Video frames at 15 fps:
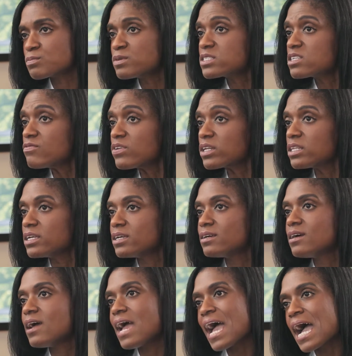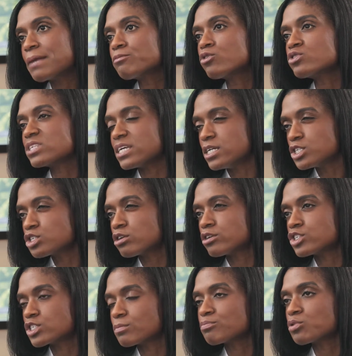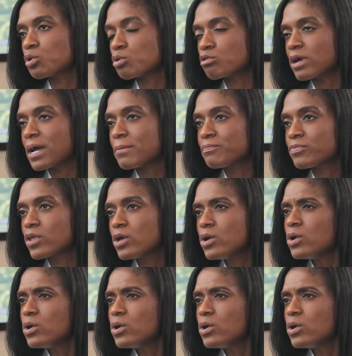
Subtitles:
specifically Admiral's internship program.